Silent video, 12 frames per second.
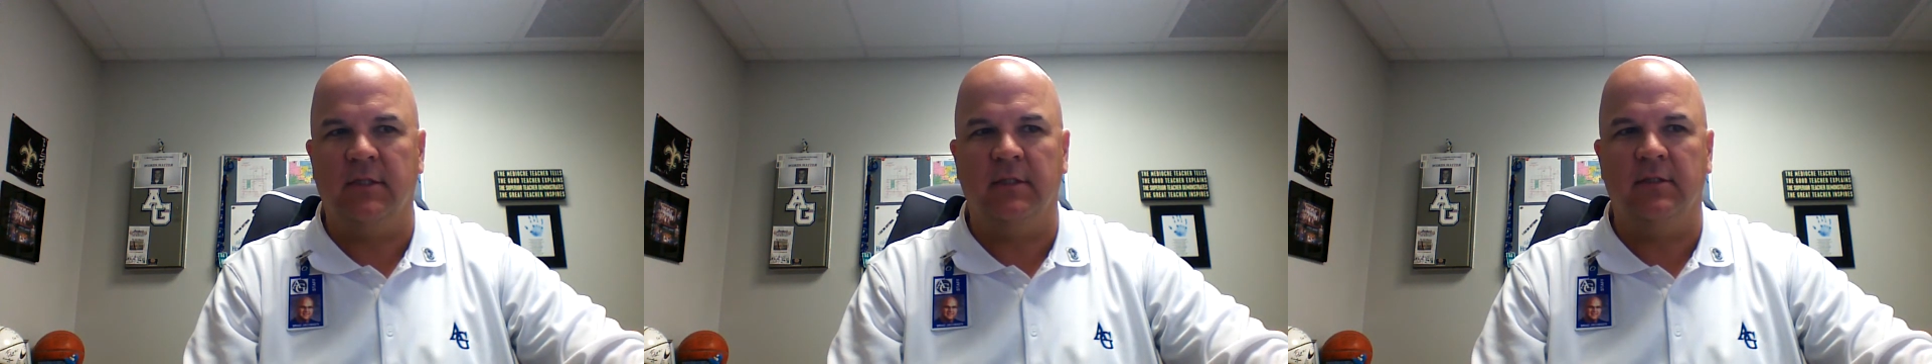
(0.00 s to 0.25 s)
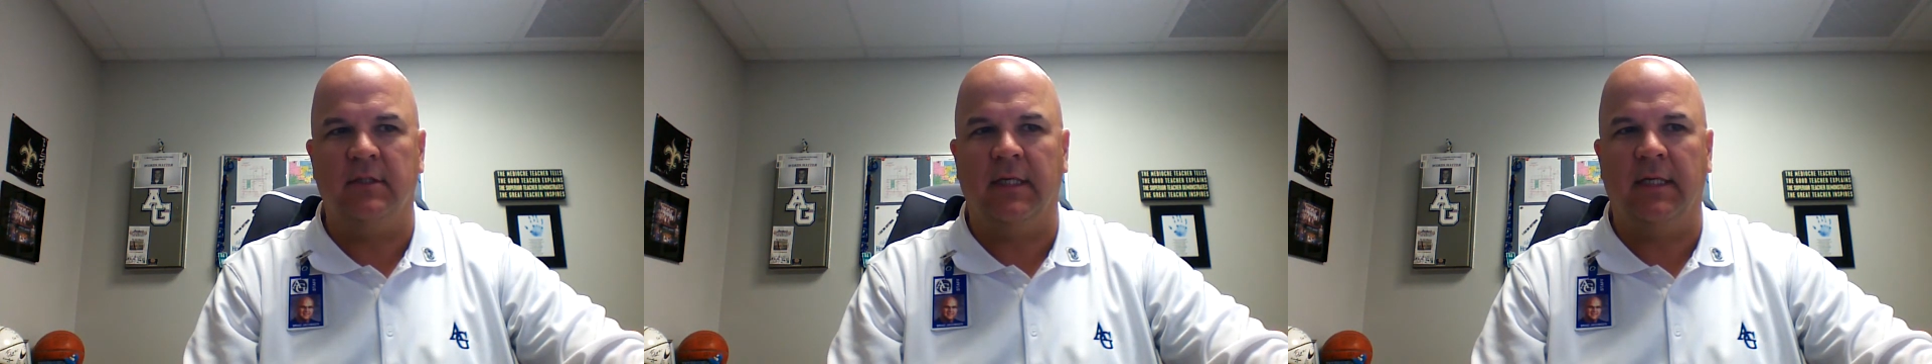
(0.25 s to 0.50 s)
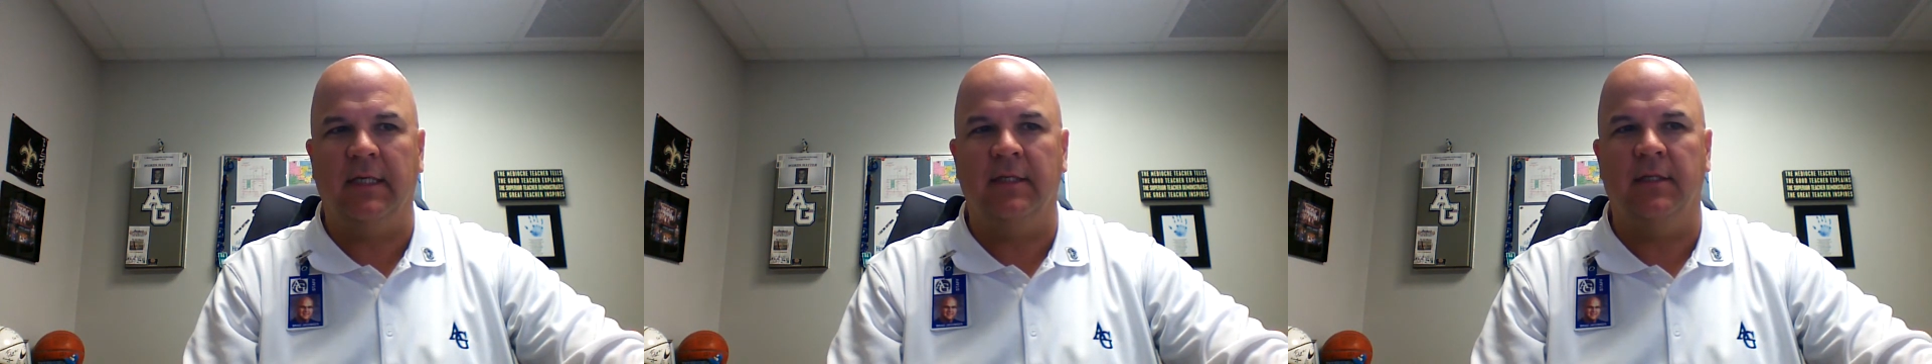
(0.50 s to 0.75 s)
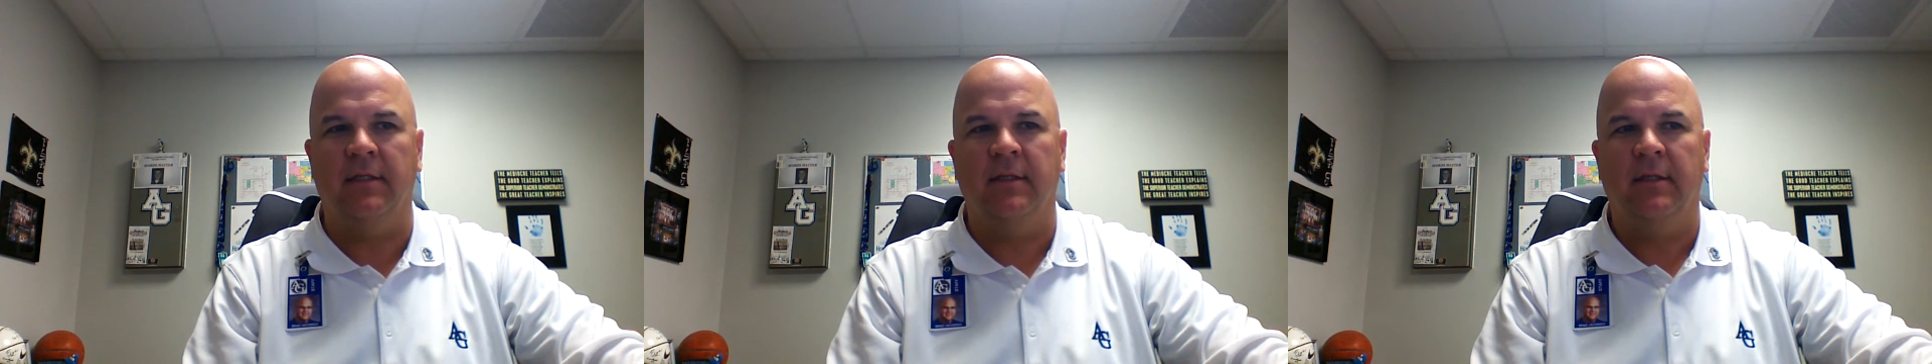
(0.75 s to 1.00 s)
inside
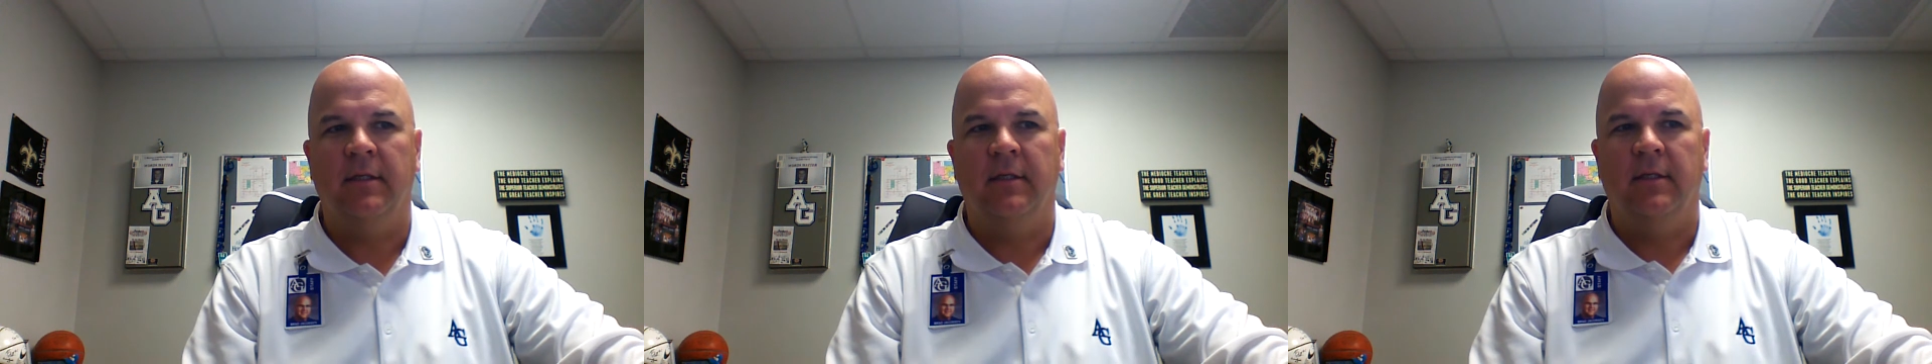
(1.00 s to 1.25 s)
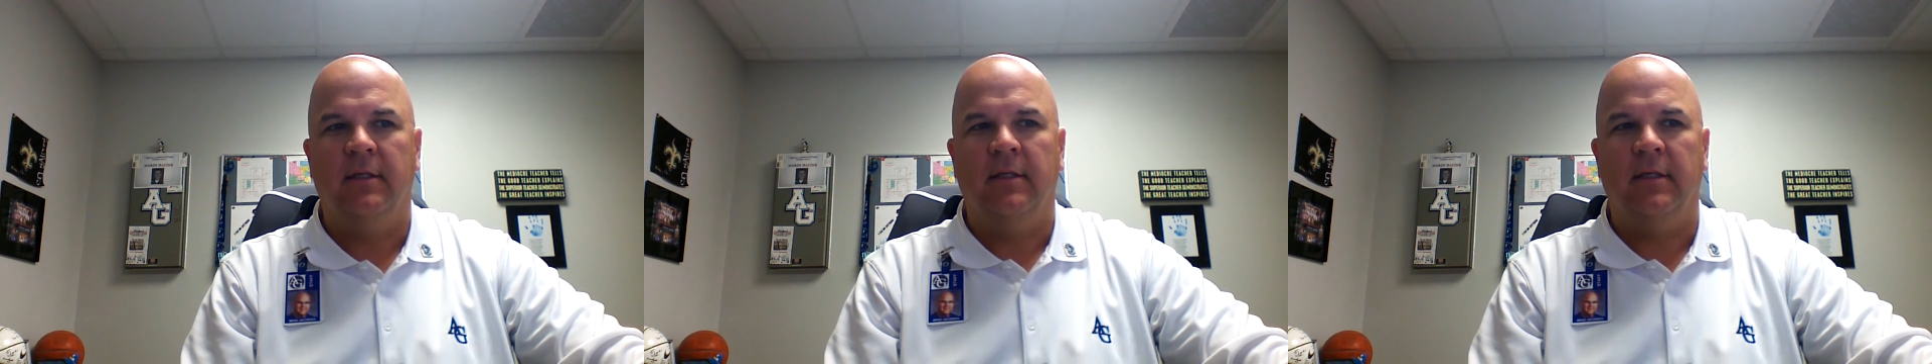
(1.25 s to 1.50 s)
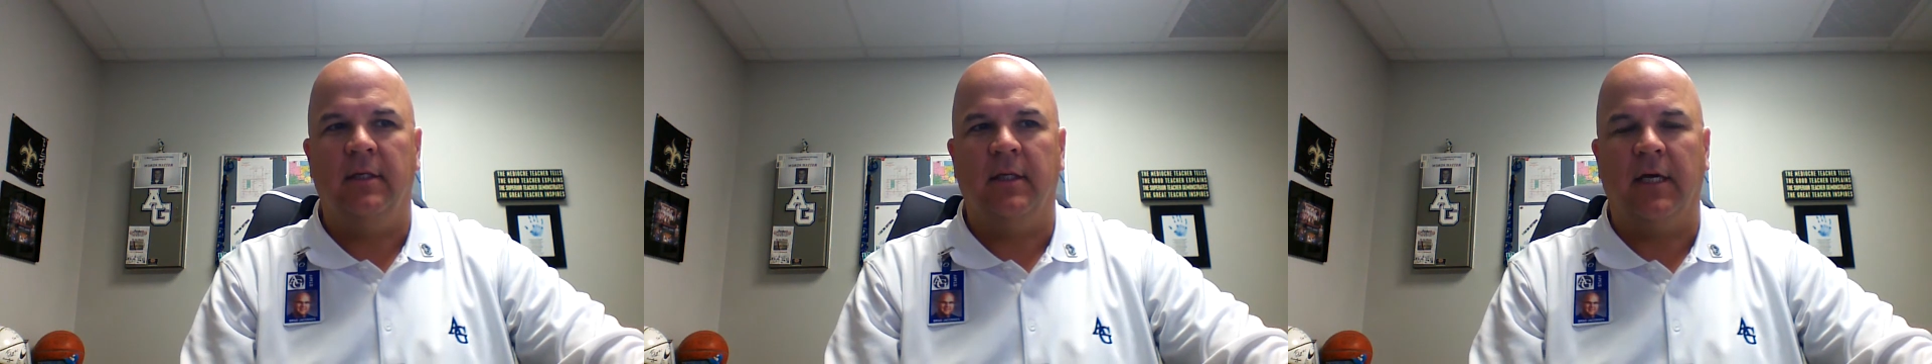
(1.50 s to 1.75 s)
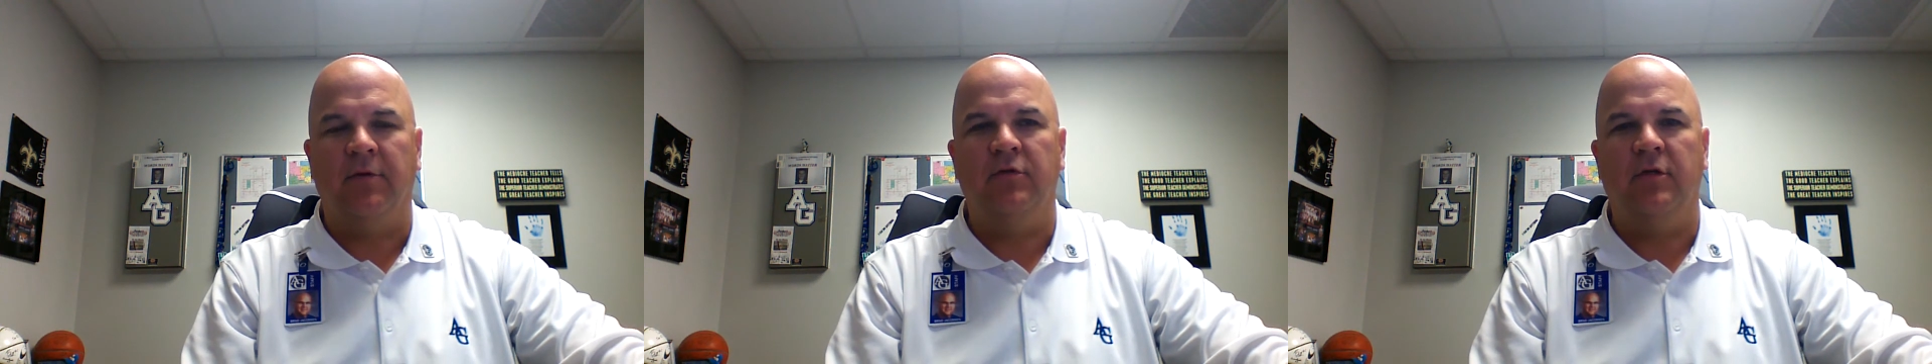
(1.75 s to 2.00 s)
and
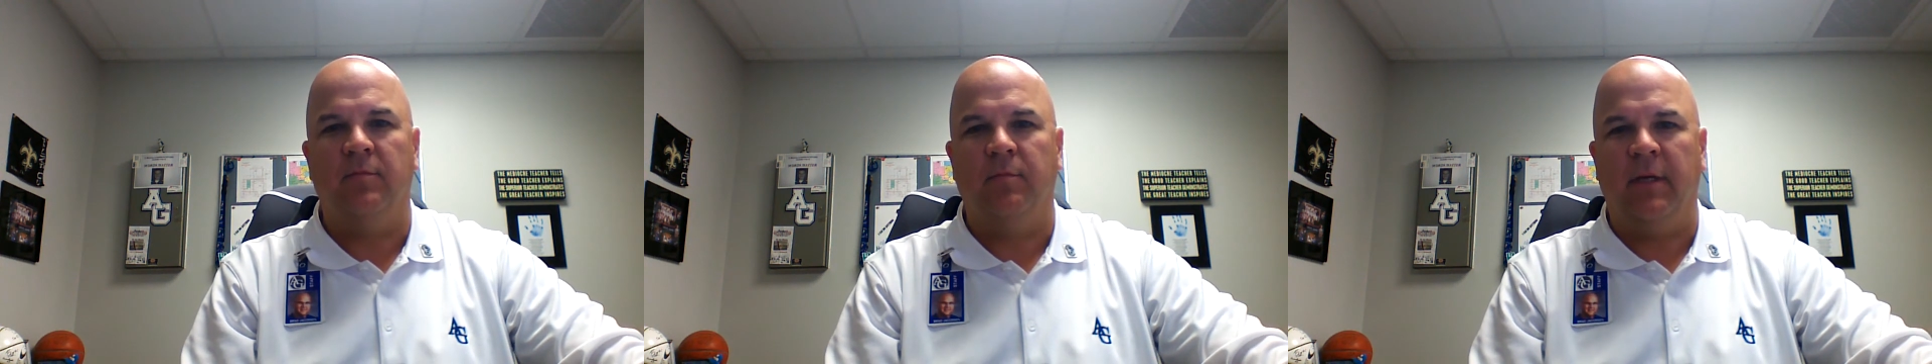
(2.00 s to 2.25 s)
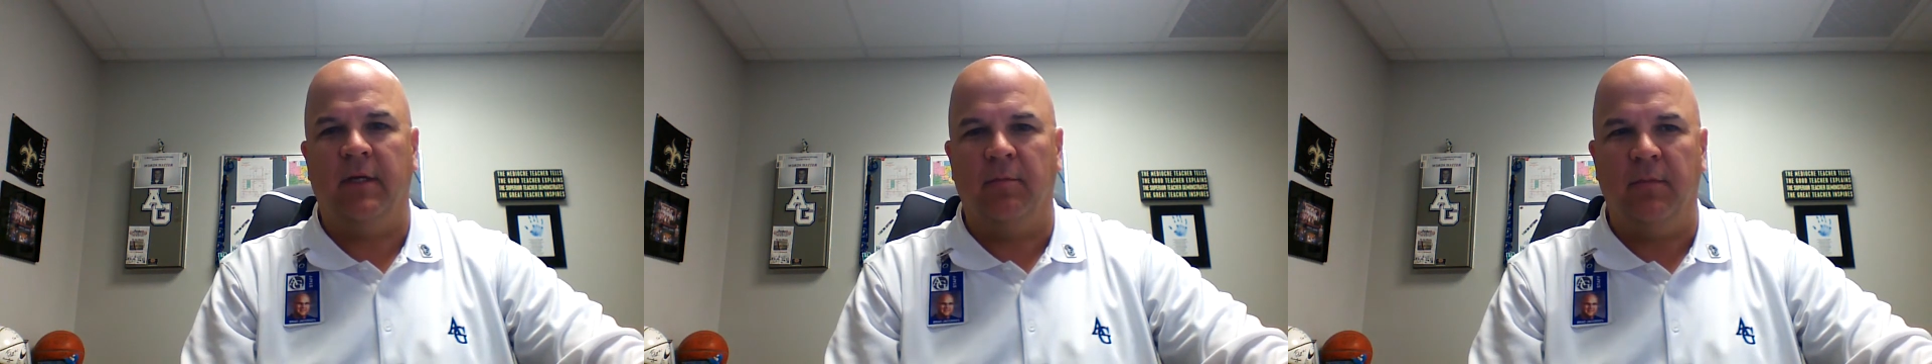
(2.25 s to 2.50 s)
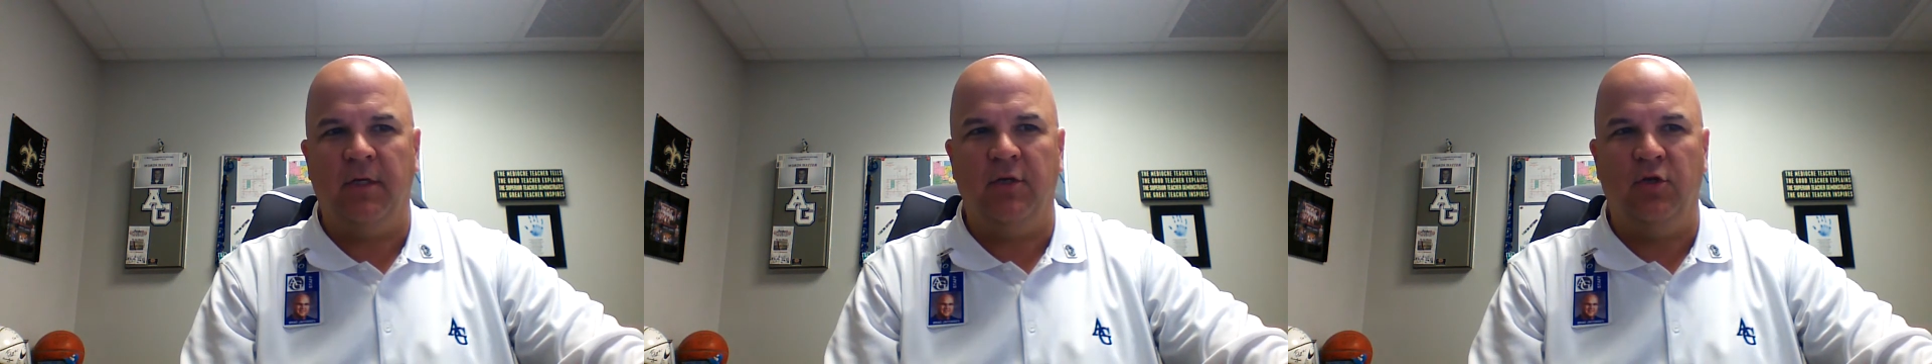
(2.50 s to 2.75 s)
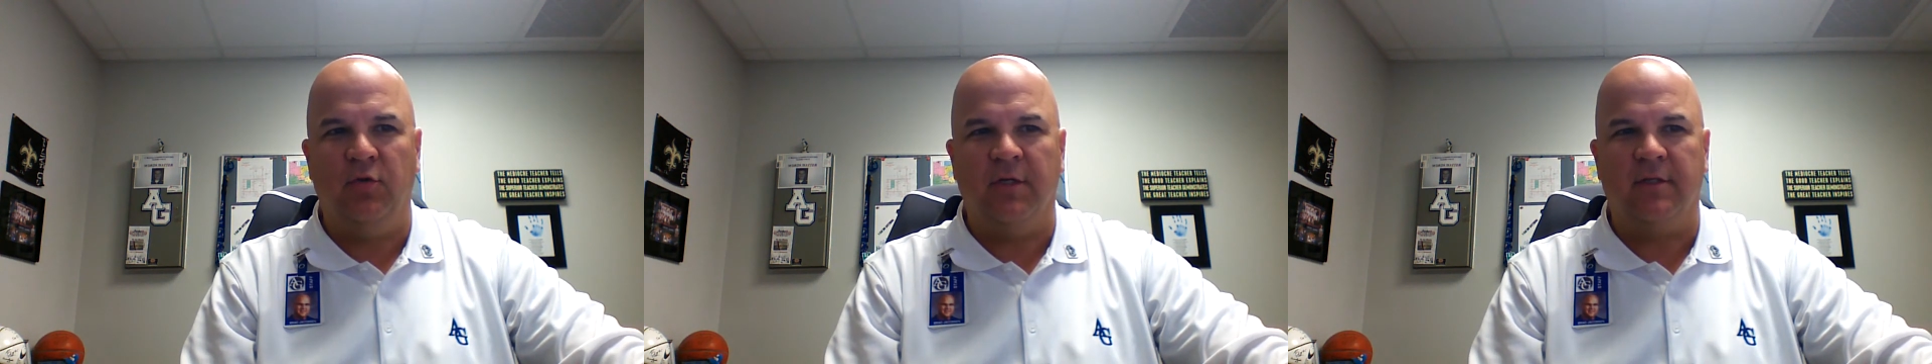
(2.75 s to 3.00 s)
how you can make a big
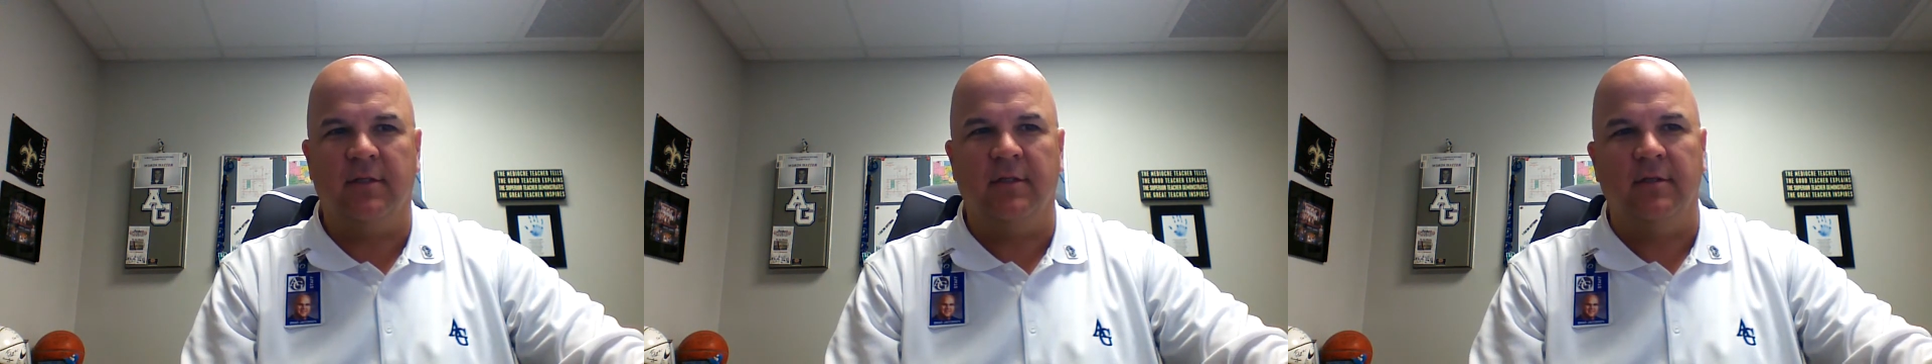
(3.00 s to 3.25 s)
unit,